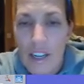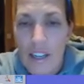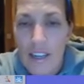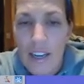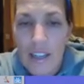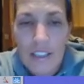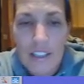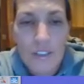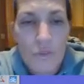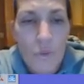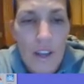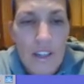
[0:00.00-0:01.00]
a
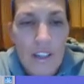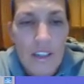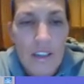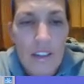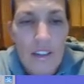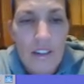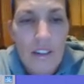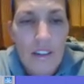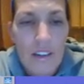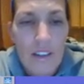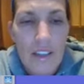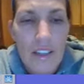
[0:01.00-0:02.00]
-1
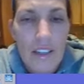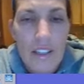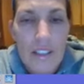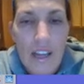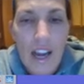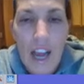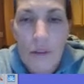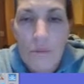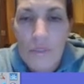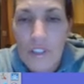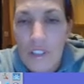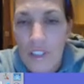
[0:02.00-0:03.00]

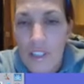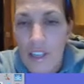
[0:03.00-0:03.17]
times,